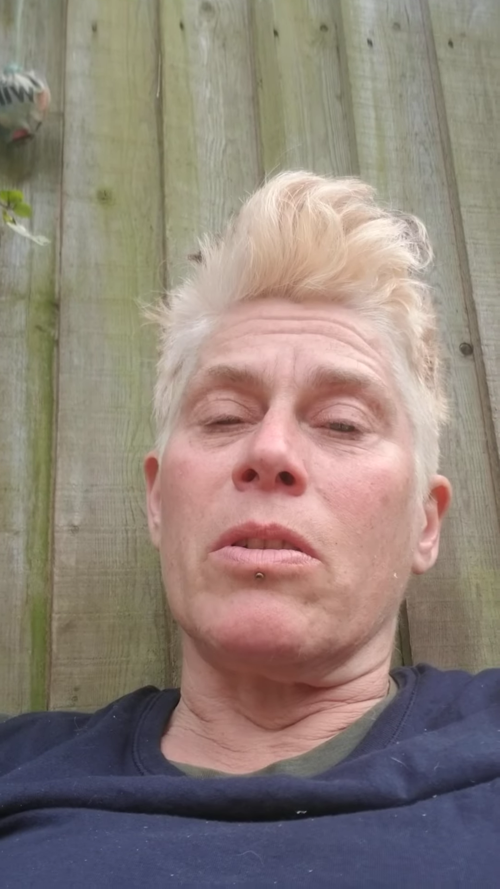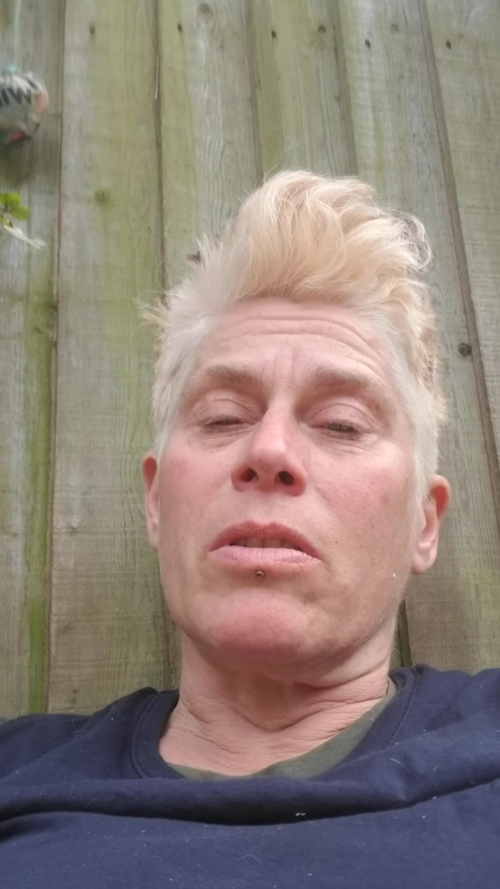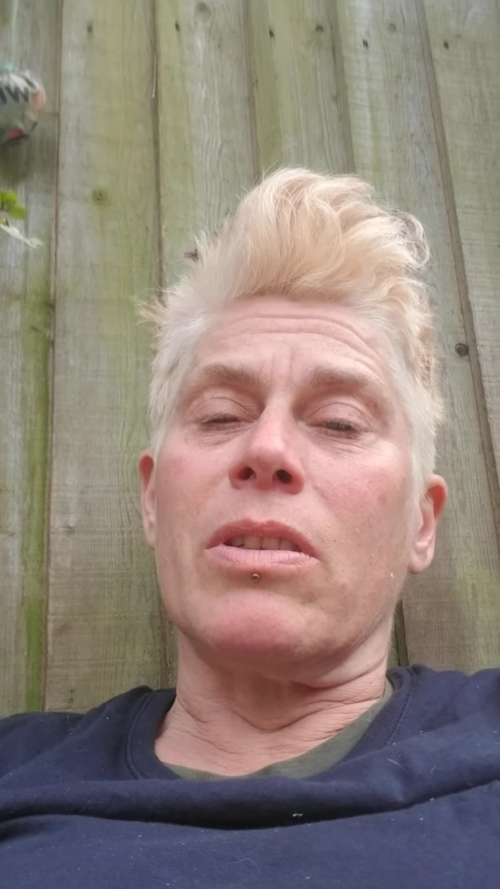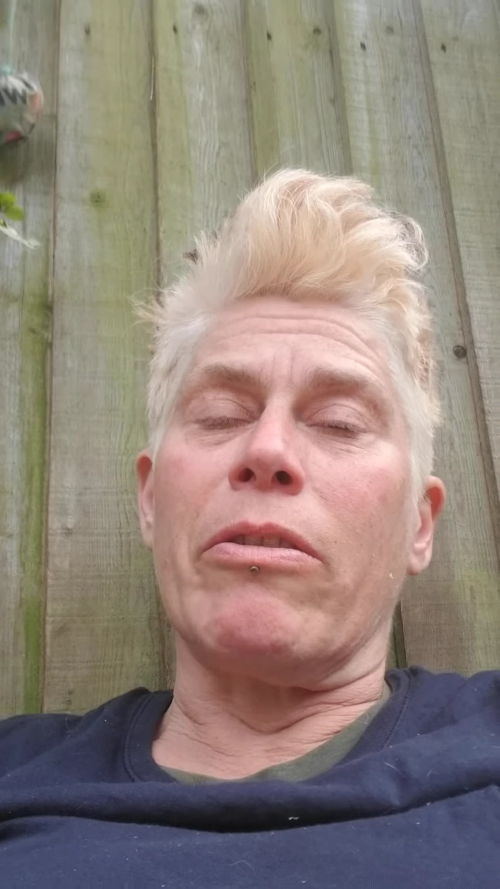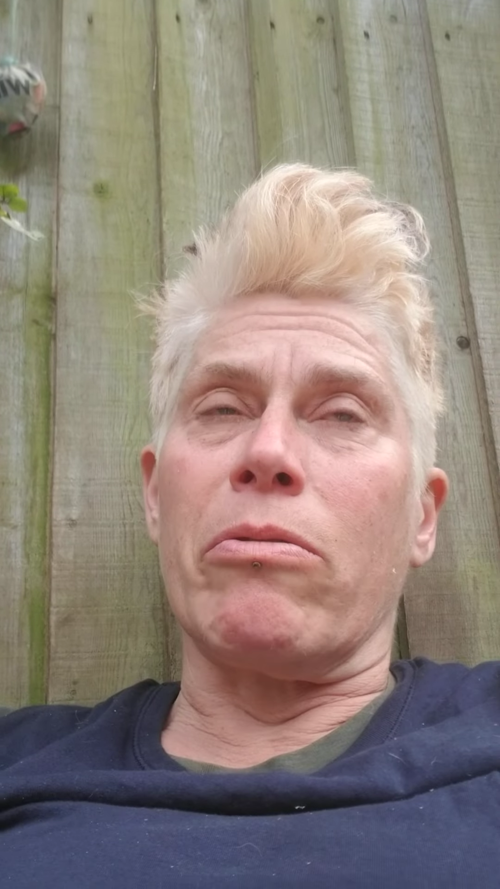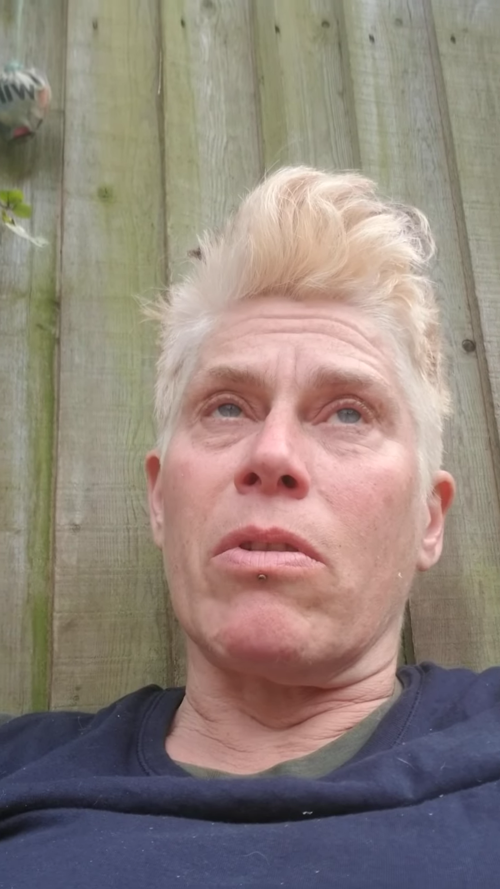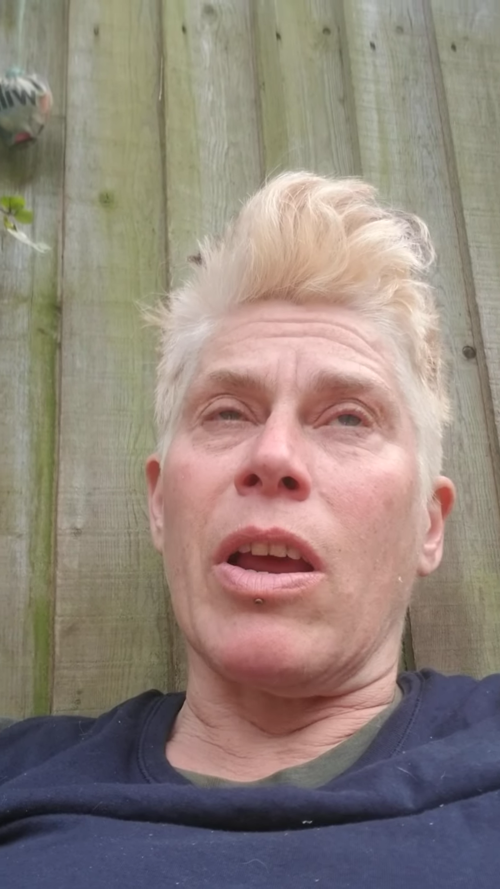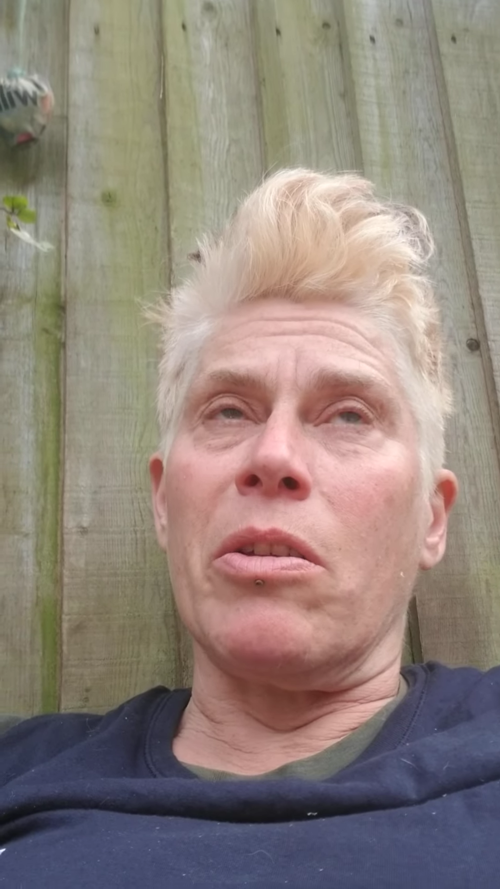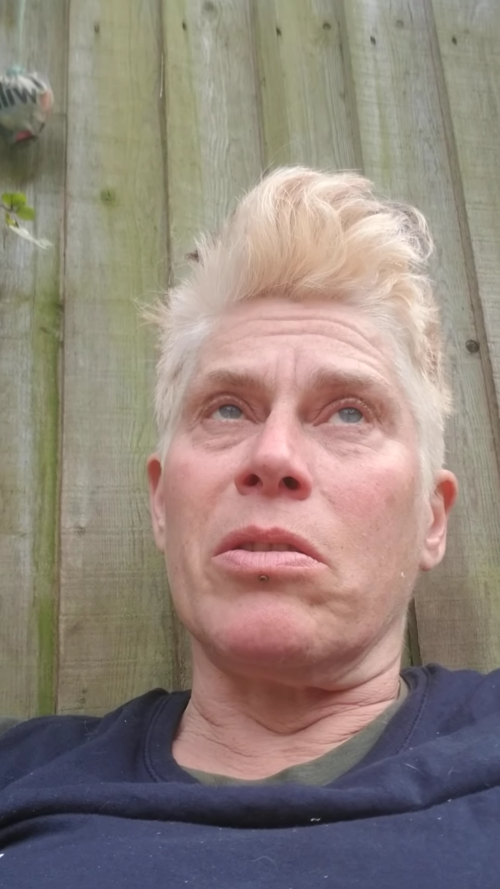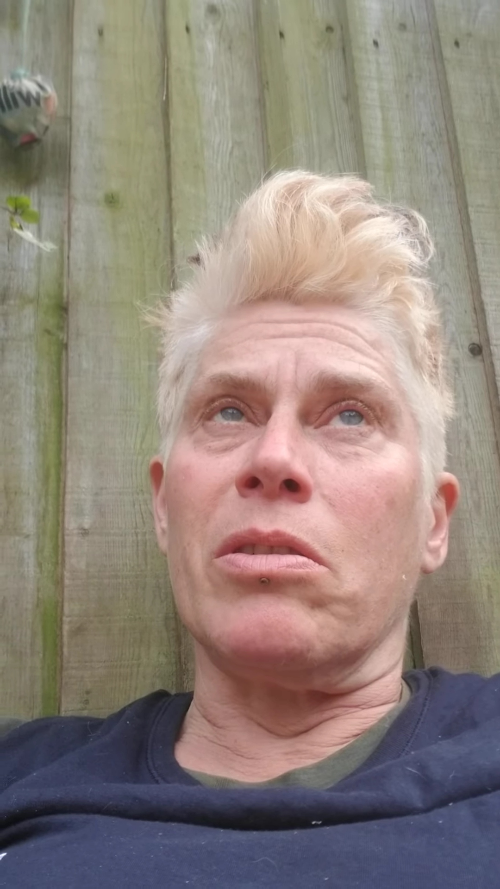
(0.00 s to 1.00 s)
because different
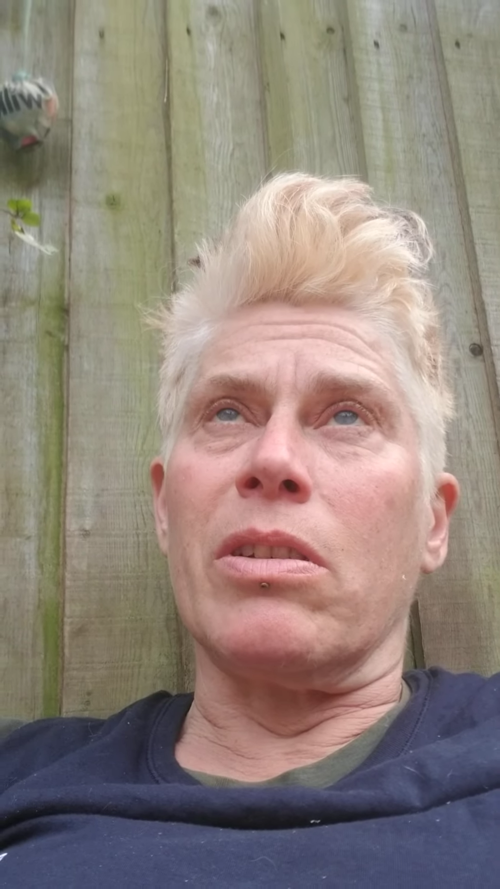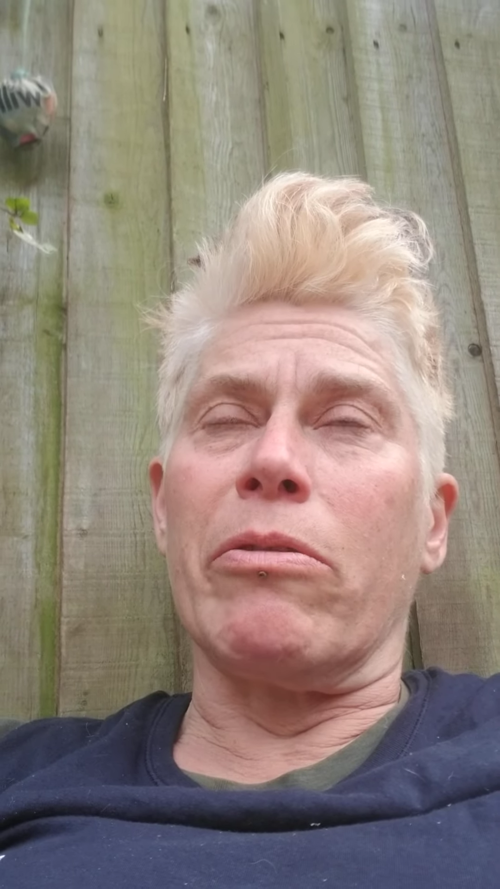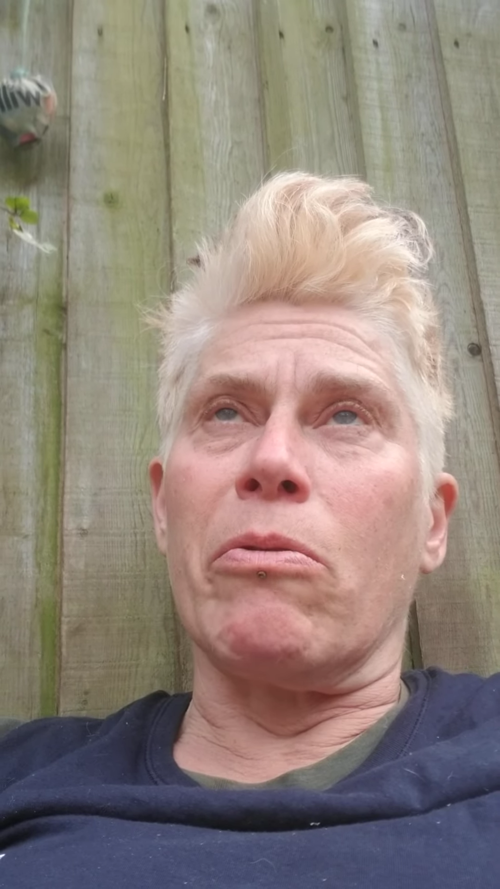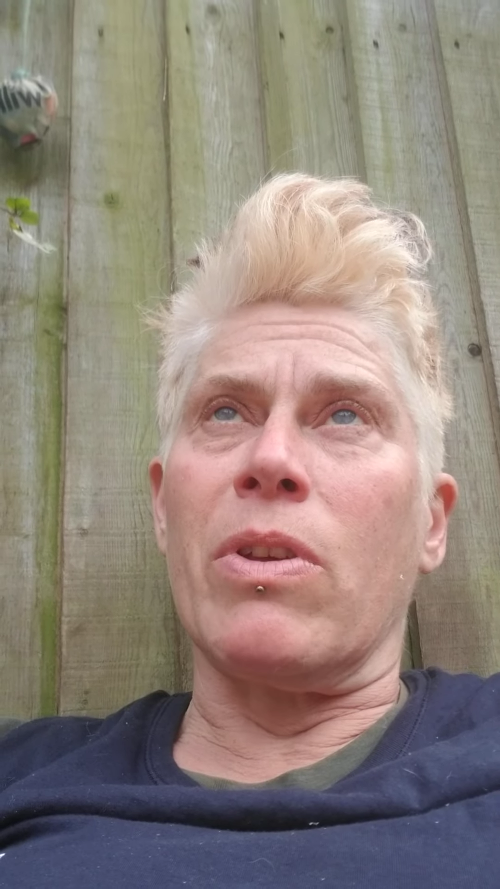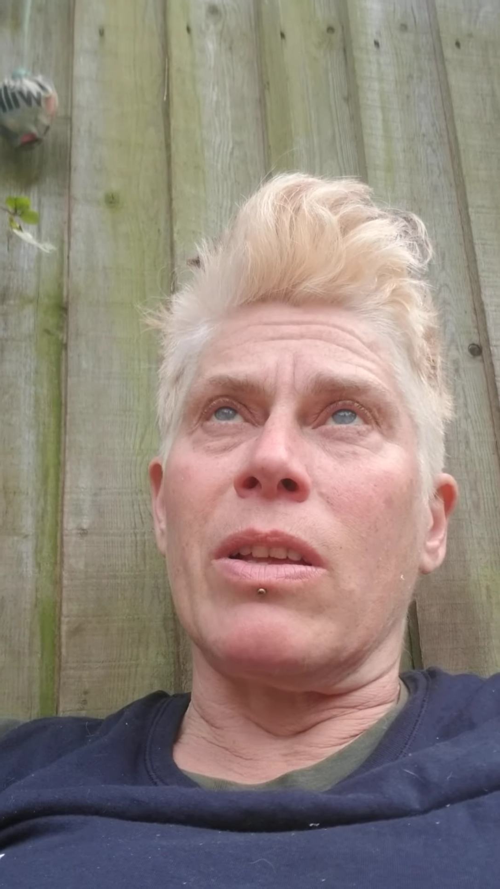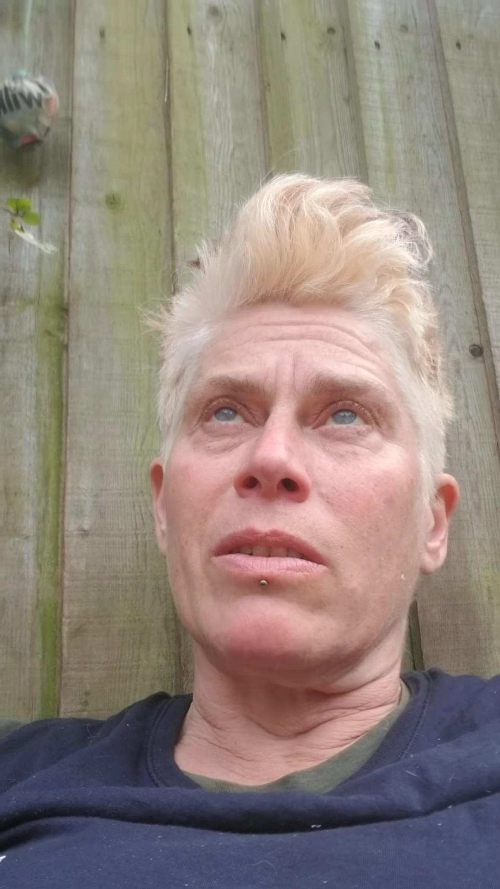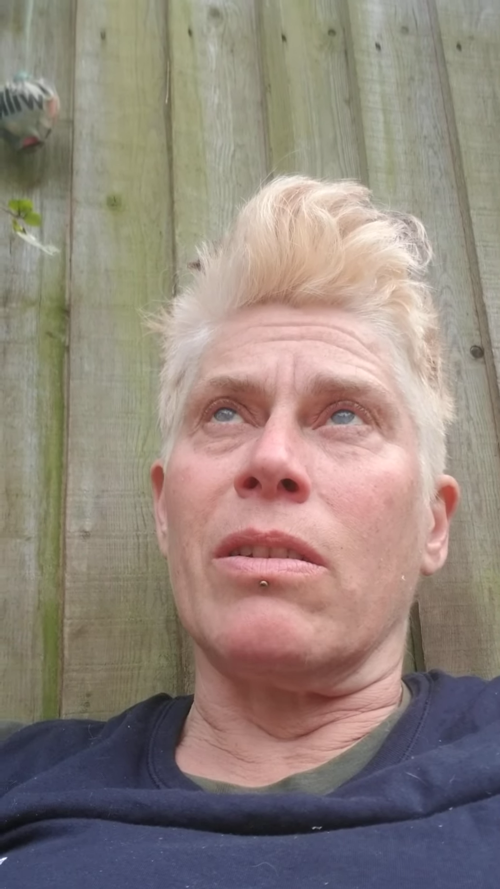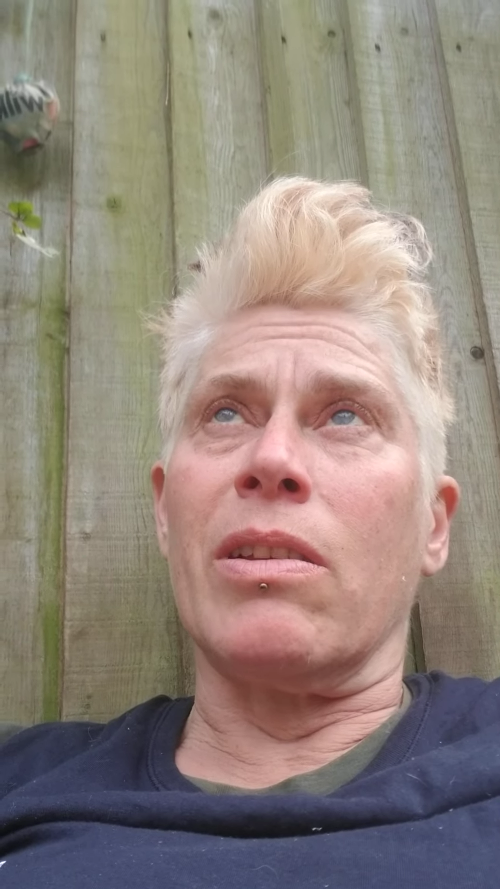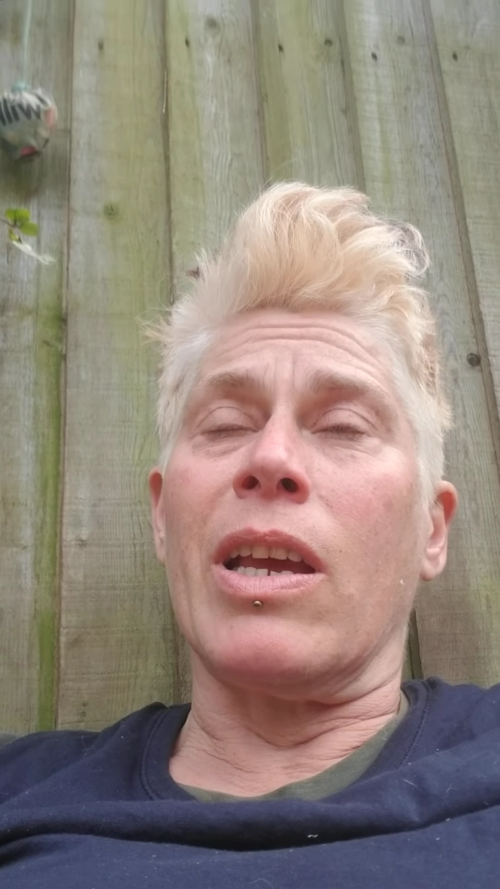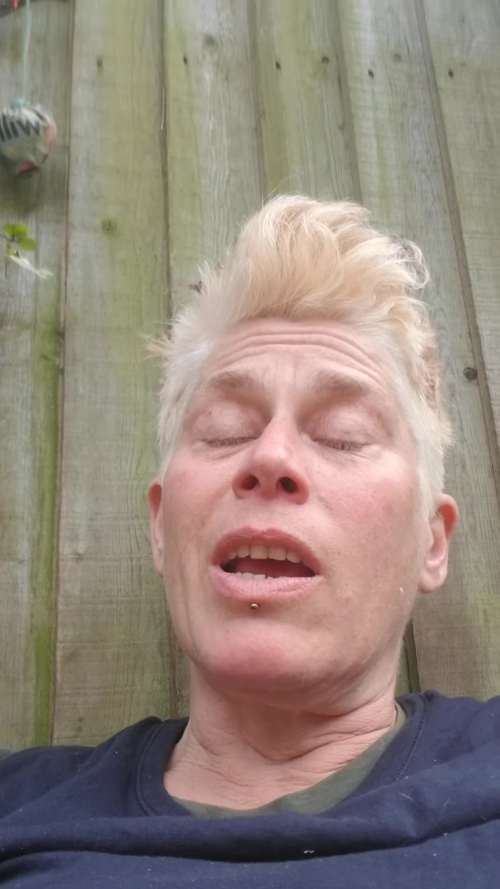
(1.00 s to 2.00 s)
coats do different things,
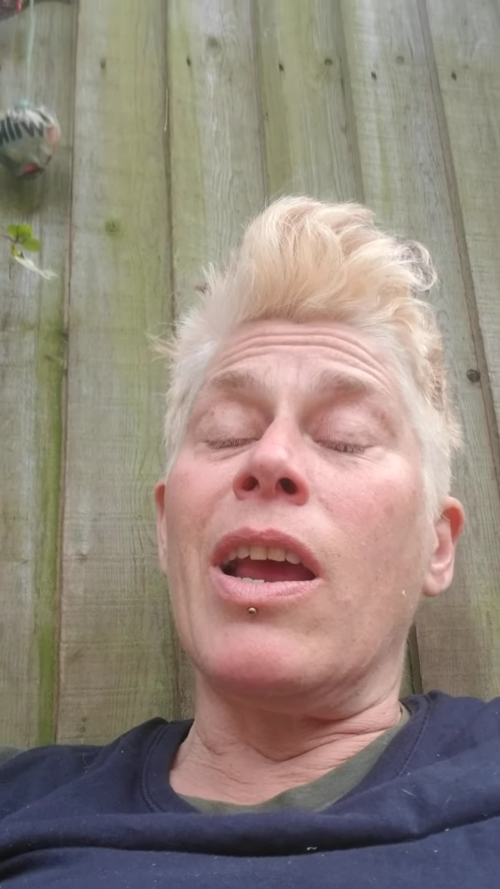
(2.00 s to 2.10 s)
don't they?